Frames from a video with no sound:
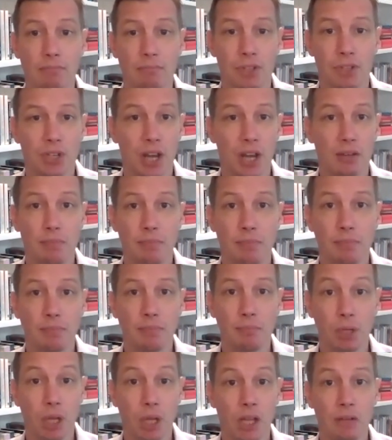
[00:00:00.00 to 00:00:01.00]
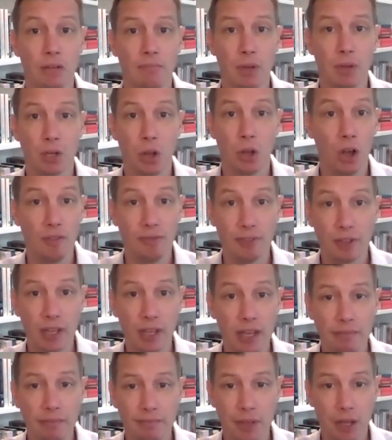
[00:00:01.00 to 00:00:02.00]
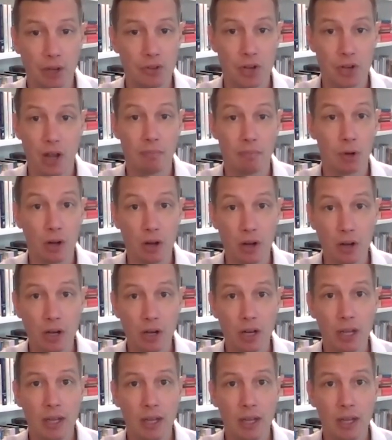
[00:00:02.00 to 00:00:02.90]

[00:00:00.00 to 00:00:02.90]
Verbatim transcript: shed blood unlawfully. Thou shalt not murder.